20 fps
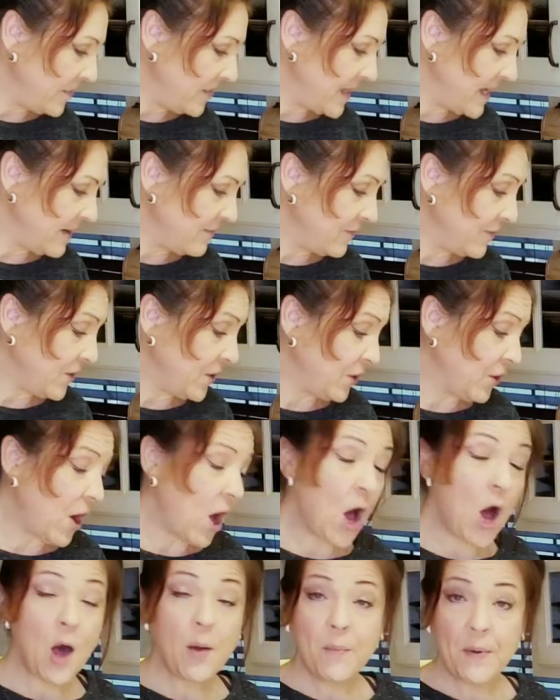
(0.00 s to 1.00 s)
Then for your
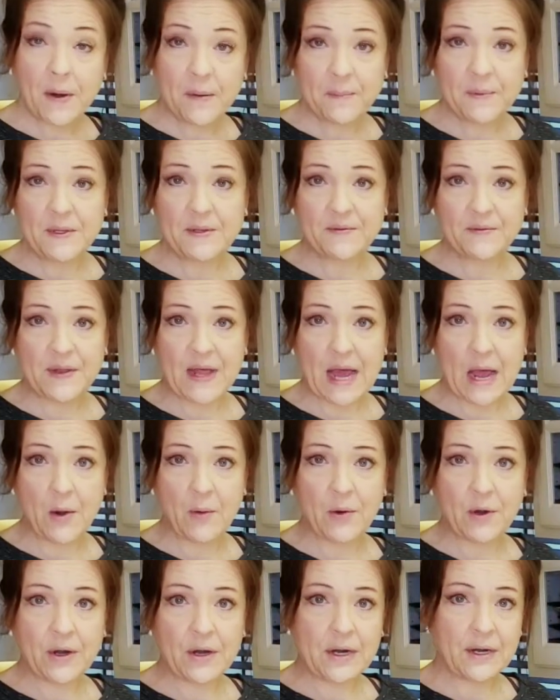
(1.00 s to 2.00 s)
all-purpose
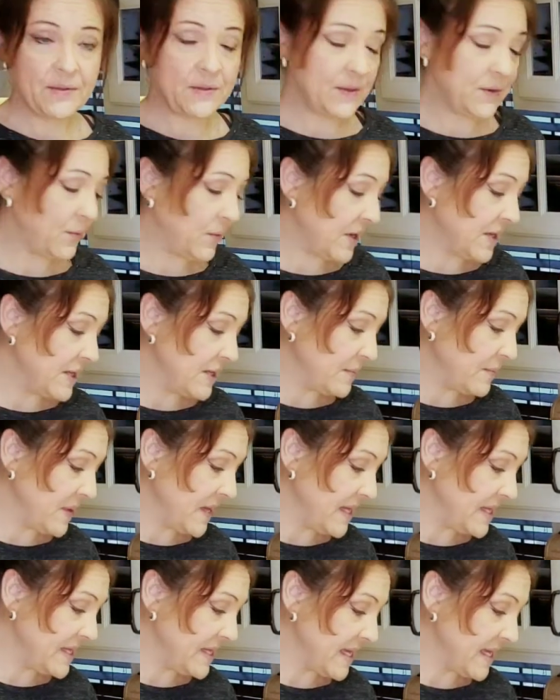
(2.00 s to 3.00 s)
flour, the
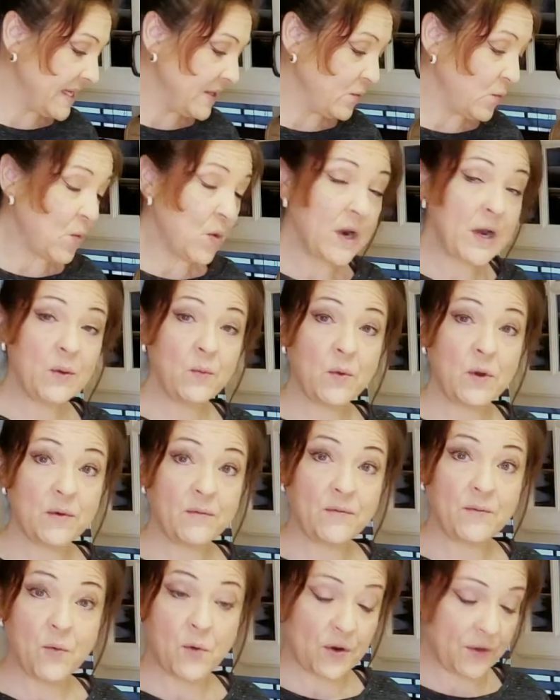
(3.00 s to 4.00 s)
recipe says 1
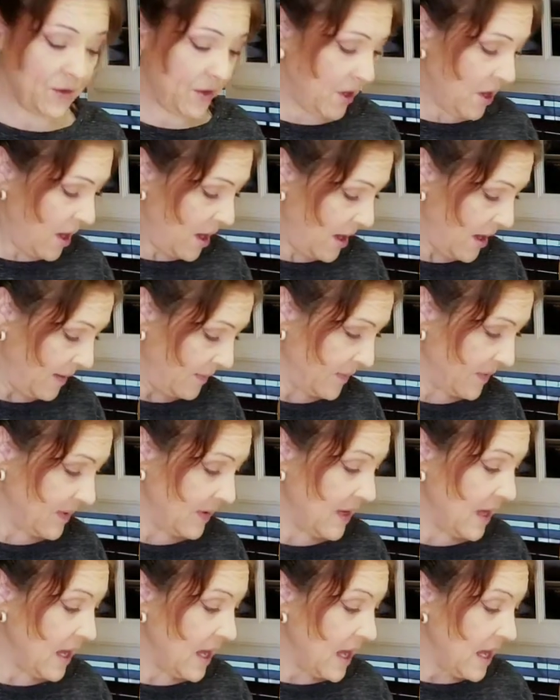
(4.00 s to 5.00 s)
1/4 cups.
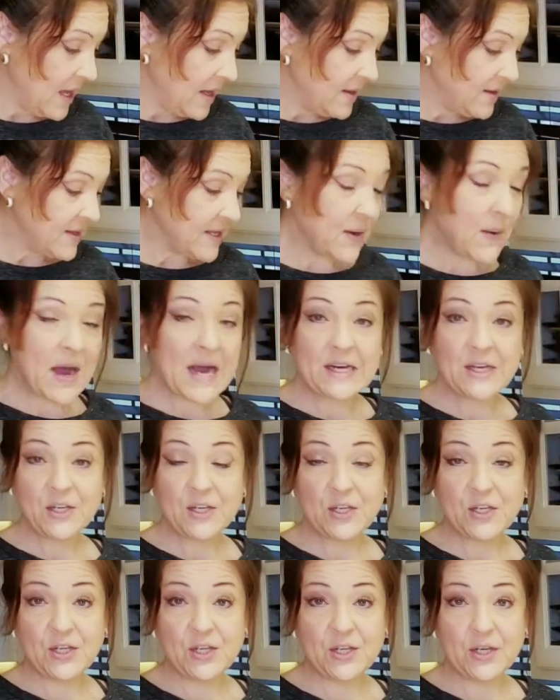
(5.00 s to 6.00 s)
So I
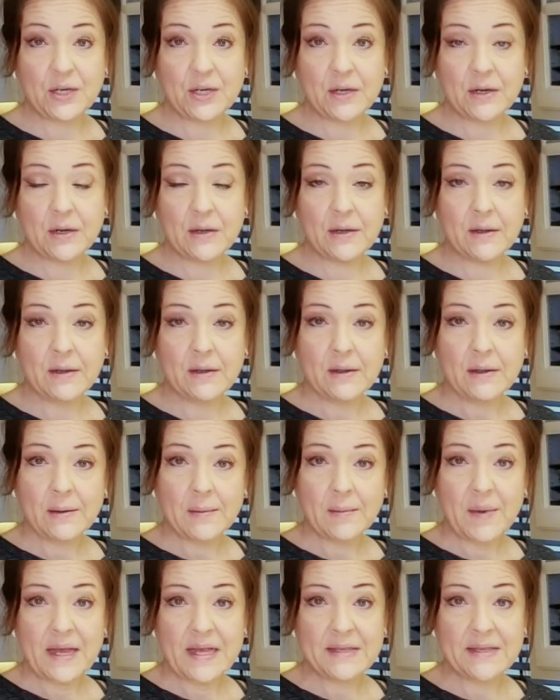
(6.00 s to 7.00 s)
just took
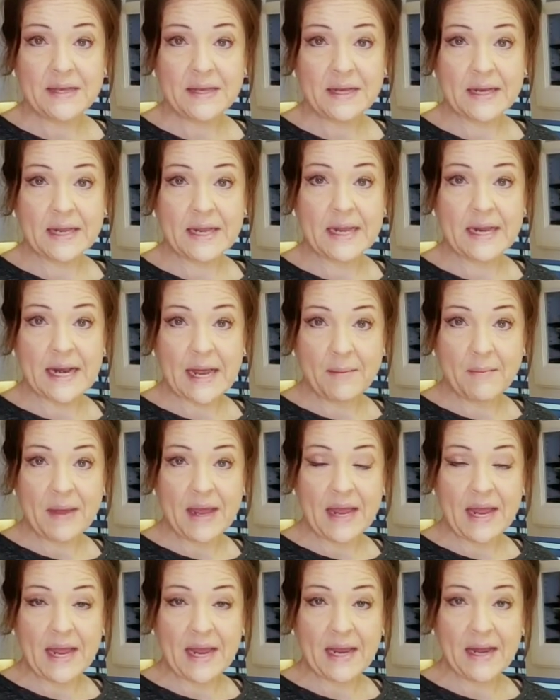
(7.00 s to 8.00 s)
basically, and I
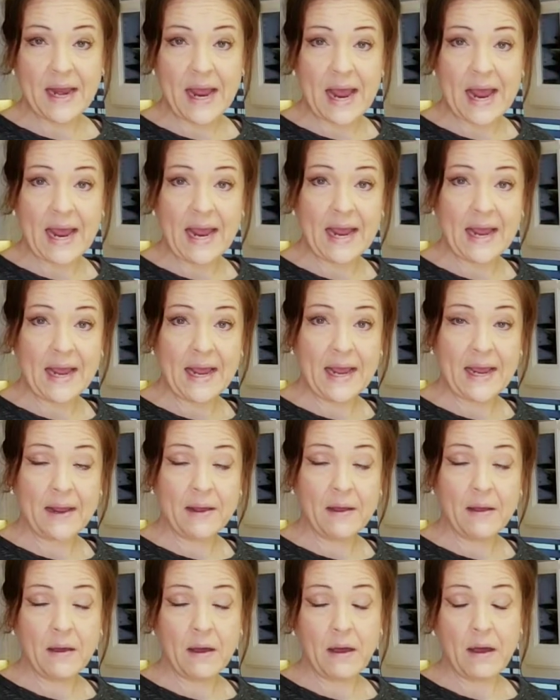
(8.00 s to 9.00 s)
made
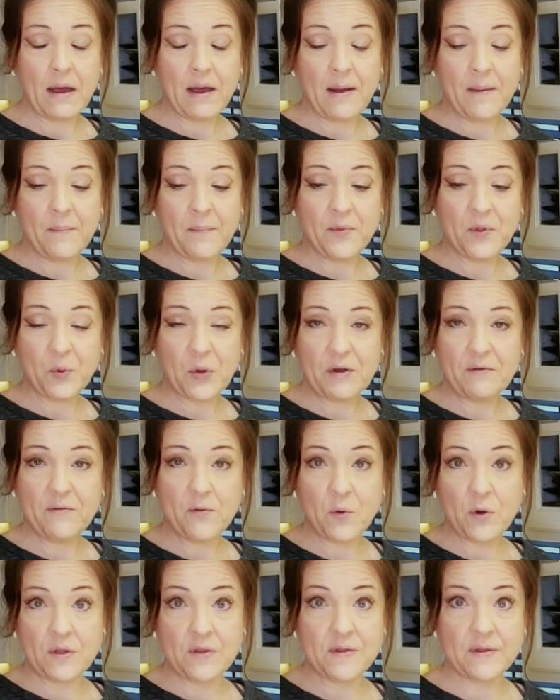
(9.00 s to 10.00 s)
a
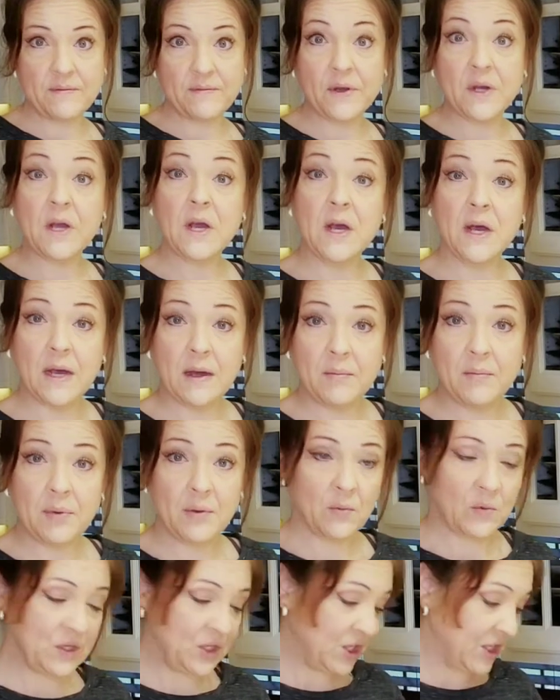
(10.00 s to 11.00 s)
3/4 of a cup,
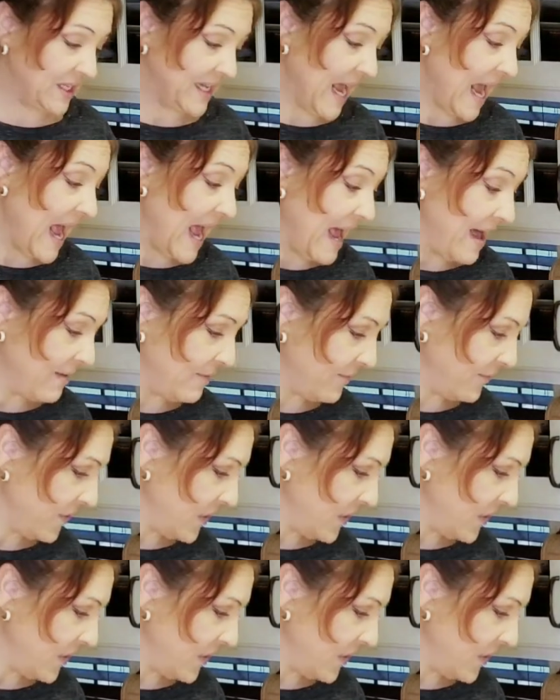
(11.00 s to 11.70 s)
which is half.